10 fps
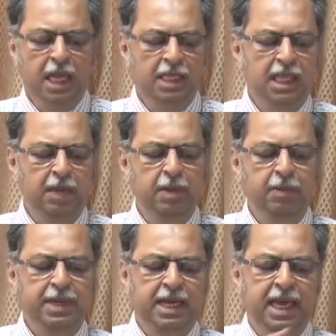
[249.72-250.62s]
There may
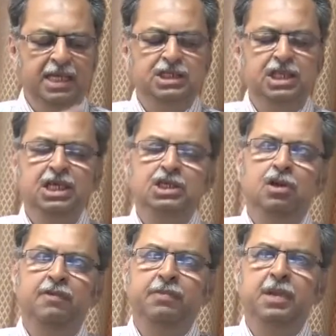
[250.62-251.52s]
be exchange
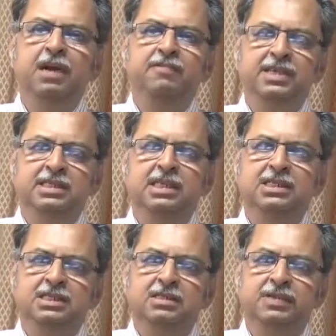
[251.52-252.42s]
of blood
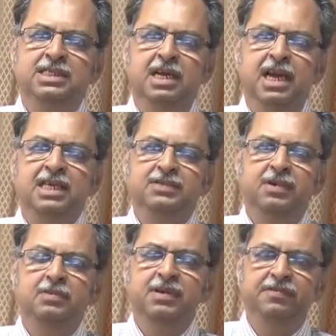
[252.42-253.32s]
vessels which arise
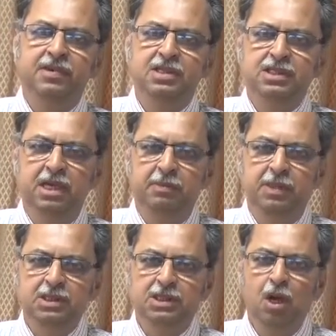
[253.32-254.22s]
from different
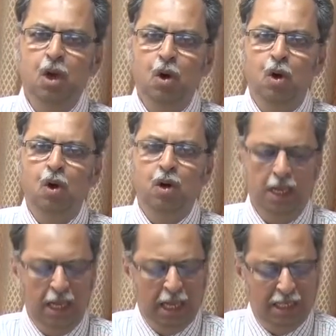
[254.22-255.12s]
chambers, or
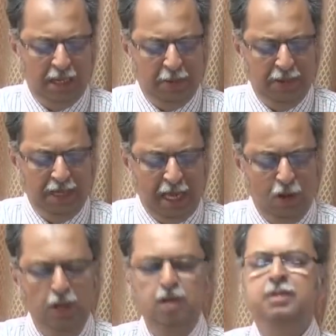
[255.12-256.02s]
there may be
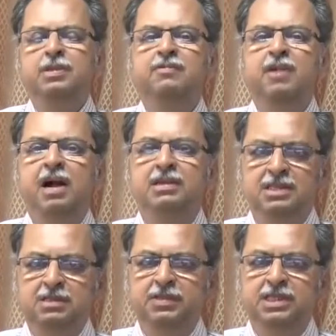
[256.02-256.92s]
narrowing of the
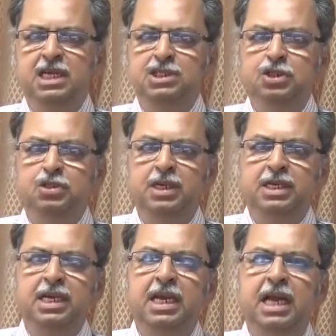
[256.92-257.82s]
valves which are
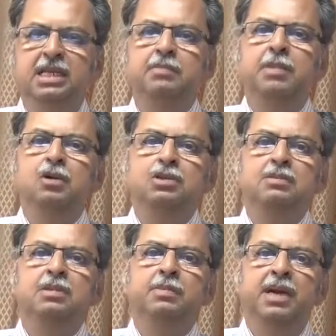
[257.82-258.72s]
situated at the mouth
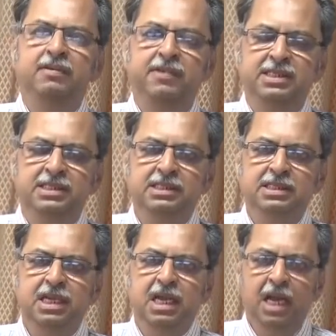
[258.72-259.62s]
of the blood
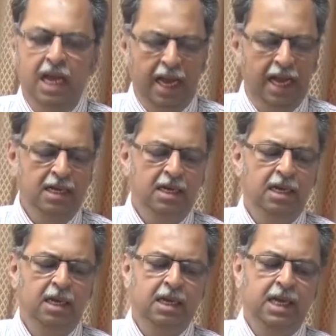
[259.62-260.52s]
vessels and
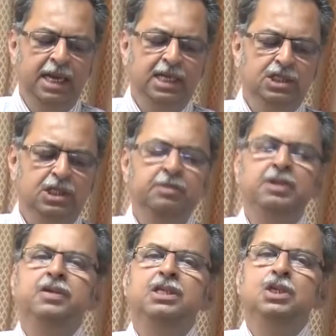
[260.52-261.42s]
connection
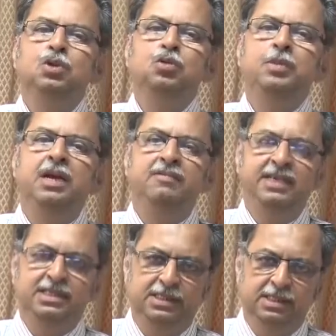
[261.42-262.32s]
between the two blood
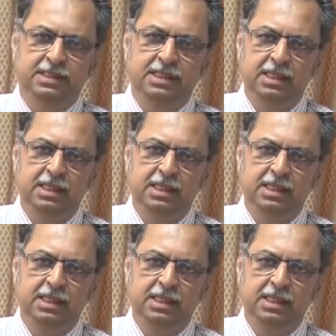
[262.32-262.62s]
vessels.